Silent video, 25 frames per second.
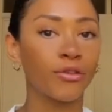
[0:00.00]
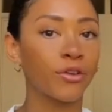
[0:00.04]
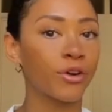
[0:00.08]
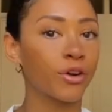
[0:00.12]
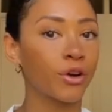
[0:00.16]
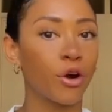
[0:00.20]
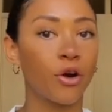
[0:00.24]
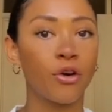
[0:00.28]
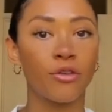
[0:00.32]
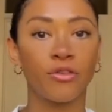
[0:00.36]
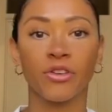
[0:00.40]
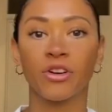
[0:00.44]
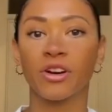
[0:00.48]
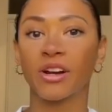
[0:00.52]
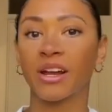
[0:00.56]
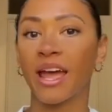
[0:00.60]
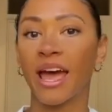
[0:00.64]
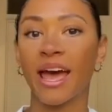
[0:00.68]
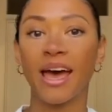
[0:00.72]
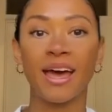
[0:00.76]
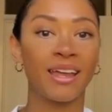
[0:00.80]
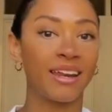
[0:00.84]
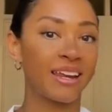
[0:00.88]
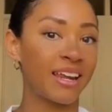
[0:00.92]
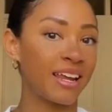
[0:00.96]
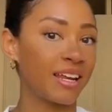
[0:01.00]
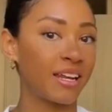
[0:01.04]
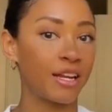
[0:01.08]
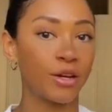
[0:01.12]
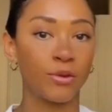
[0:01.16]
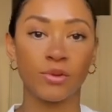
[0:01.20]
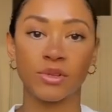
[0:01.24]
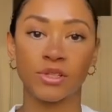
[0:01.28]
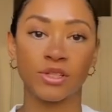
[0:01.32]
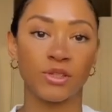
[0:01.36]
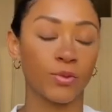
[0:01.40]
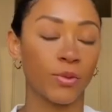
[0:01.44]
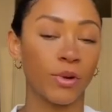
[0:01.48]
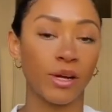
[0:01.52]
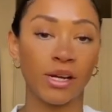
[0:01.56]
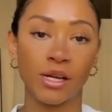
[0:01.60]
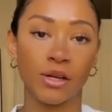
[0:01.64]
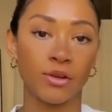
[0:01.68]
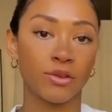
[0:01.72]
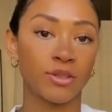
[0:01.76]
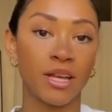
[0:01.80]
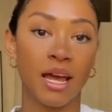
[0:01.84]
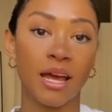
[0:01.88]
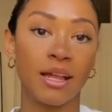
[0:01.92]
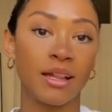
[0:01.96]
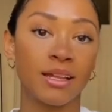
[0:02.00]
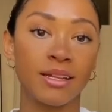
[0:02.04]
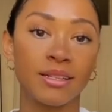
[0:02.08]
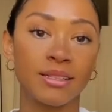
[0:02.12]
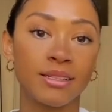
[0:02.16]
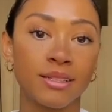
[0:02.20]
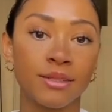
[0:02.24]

and over again, and it was radio silence.